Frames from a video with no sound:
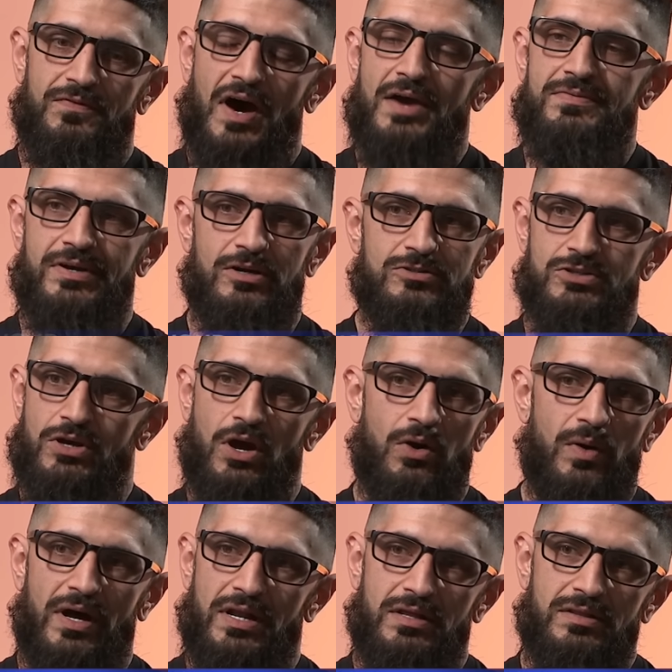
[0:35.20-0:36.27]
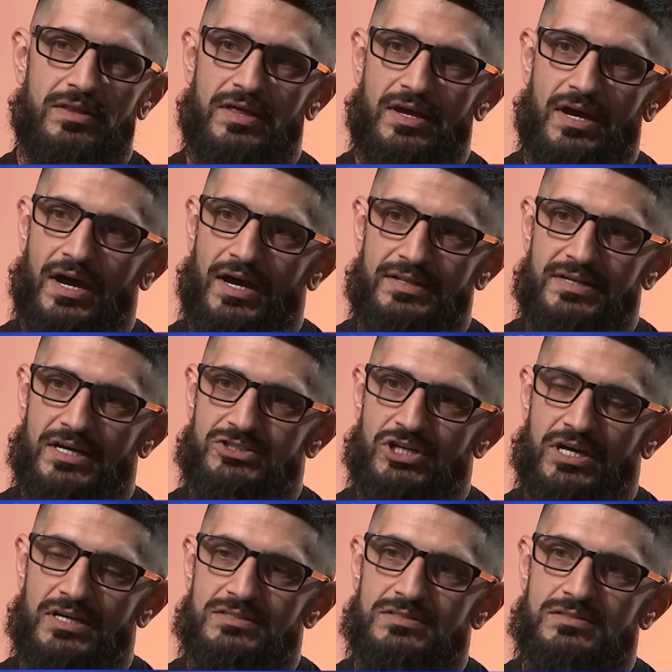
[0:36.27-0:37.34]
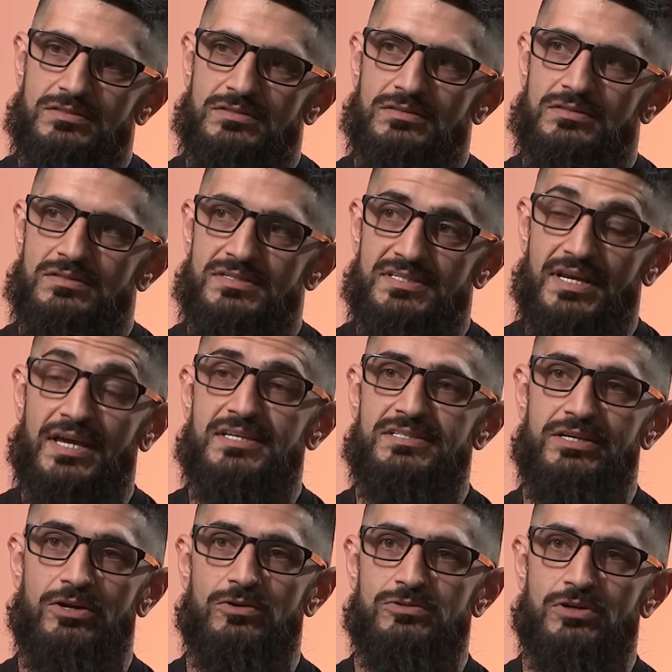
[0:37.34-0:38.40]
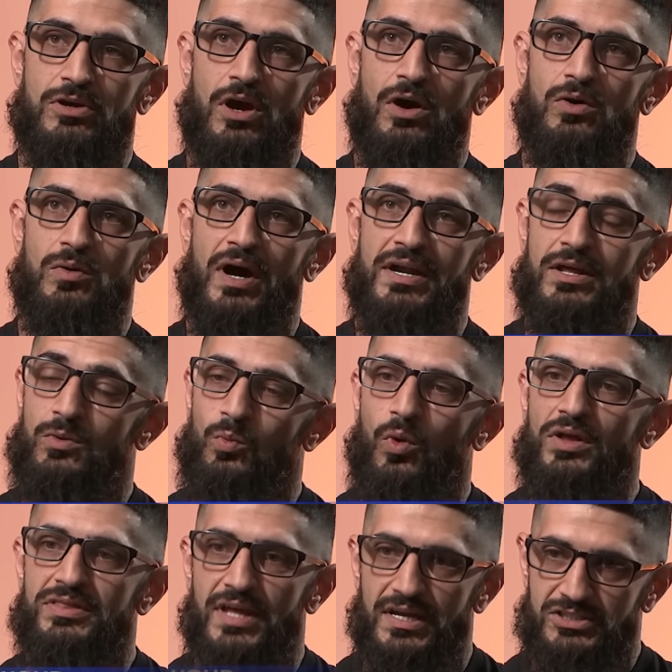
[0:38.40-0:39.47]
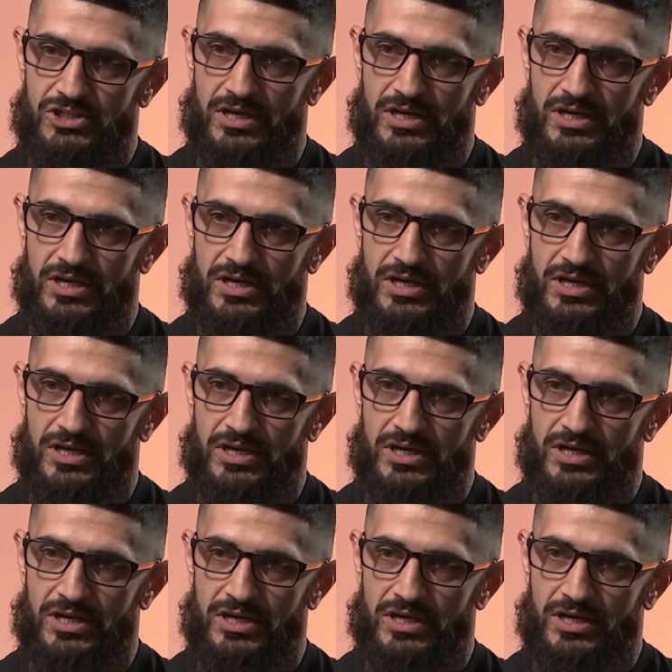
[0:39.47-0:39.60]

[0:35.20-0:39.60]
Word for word: Five years ago, I didn't think I had that chance. Six years ago, I didn't want that